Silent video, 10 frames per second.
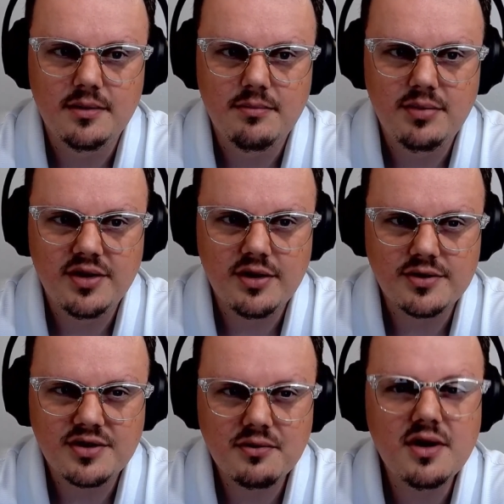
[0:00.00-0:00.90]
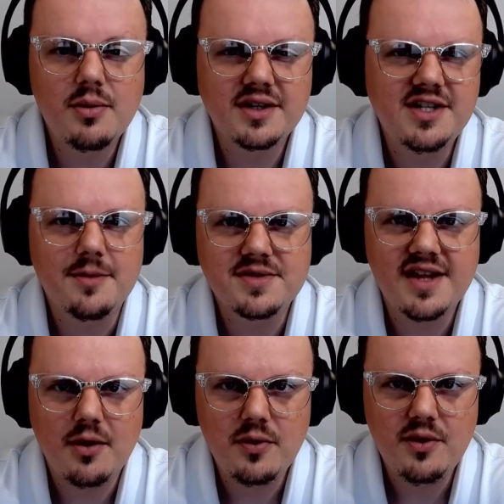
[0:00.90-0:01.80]
But there's 3 quick tips
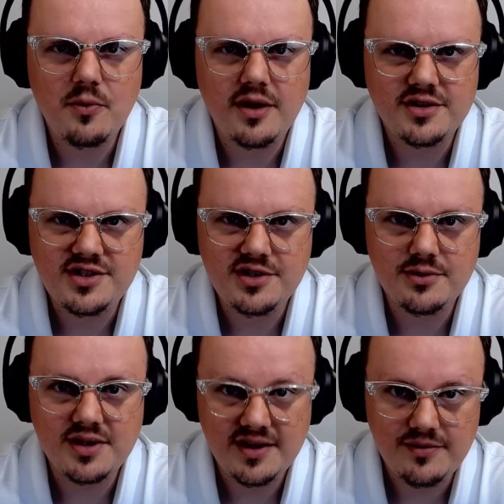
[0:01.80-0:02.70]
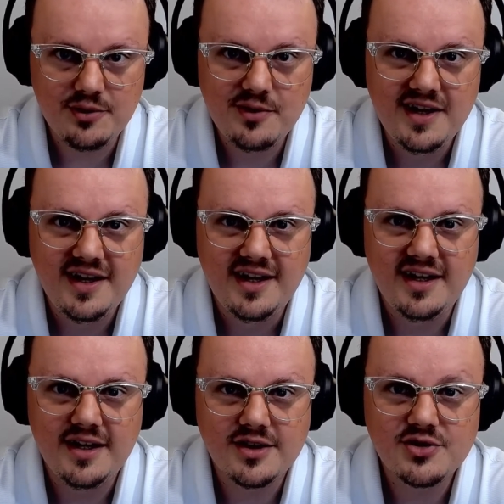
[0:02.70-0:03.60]
that we want to give you.
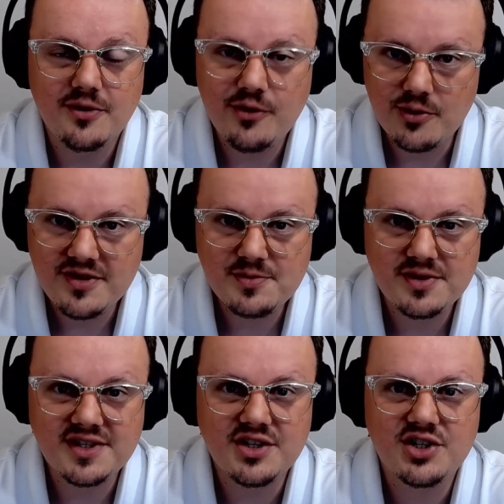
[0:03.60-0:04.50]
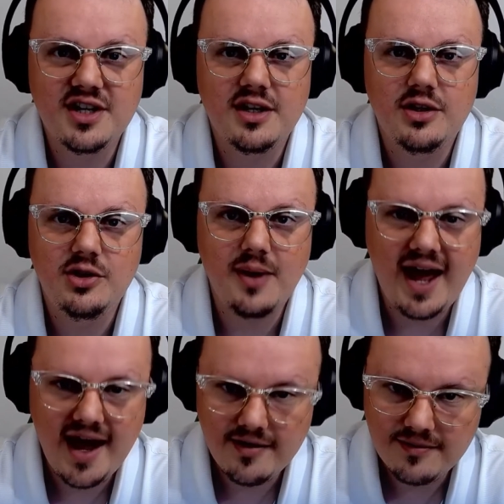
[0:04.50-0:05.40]
So if you're in this position, you
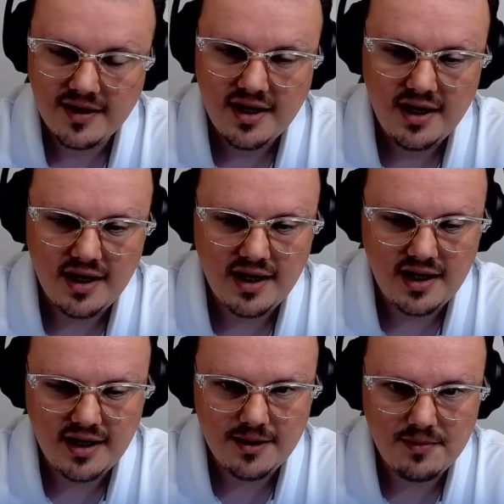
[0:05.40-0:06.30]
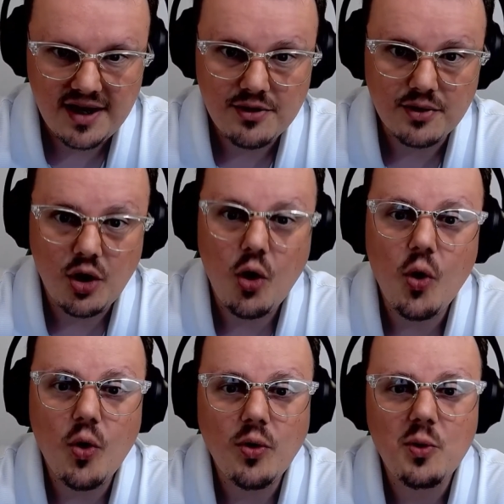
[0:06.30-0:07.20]
have either a
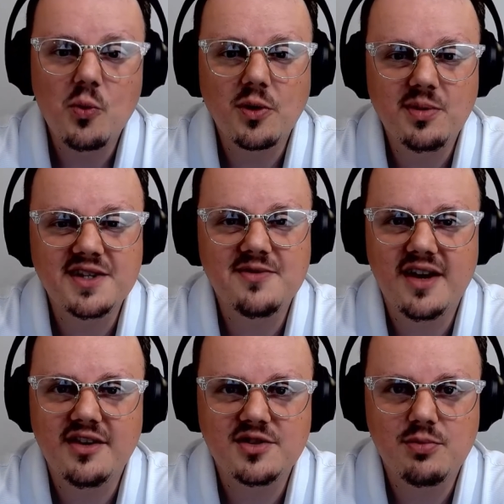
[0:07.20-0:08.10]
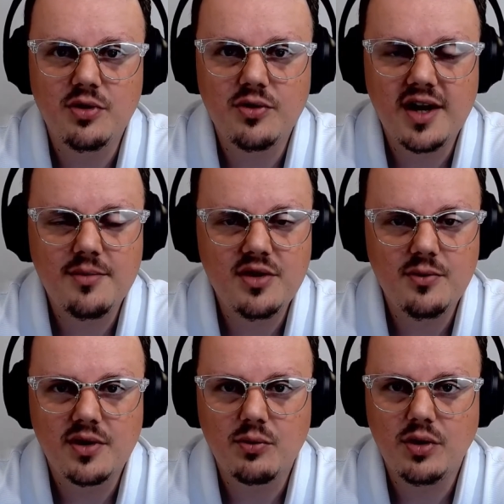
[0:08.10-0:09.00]
whole workplace violence program that
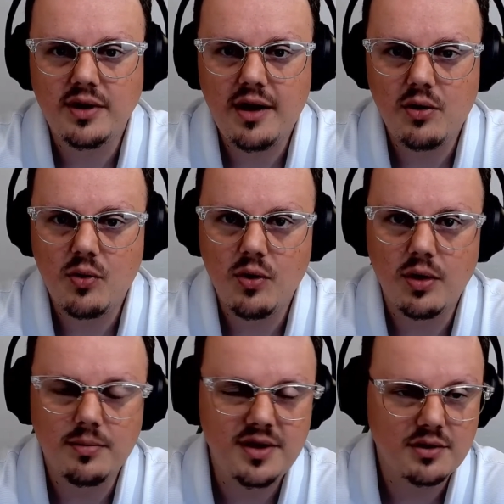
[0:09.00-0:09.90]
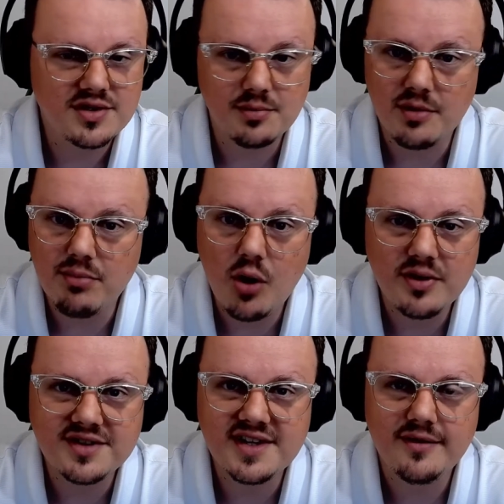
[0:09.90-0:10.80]
you want to roll out, or some
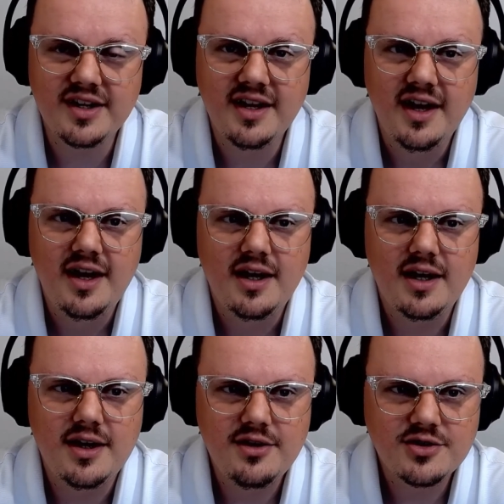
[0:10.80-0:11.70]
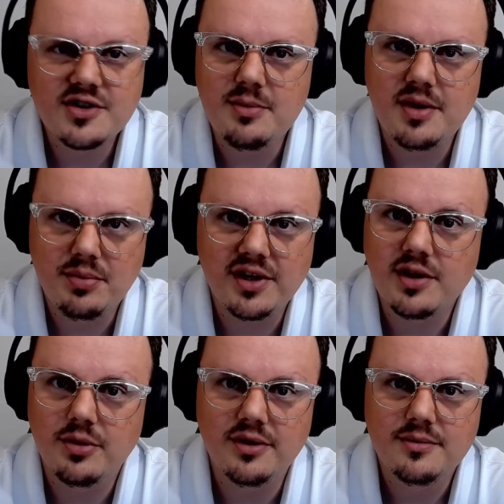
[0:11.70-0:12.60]
components of it. These are going to be
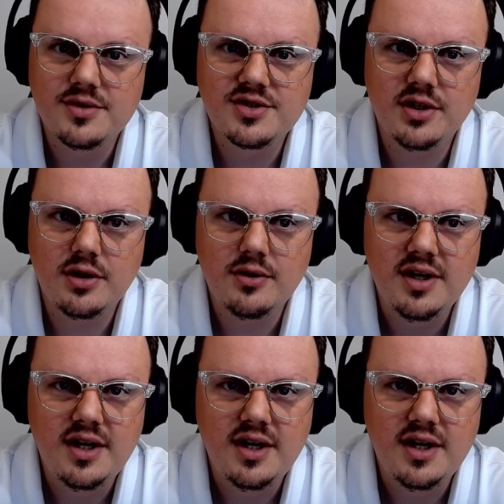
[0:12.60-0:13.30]
applicable. So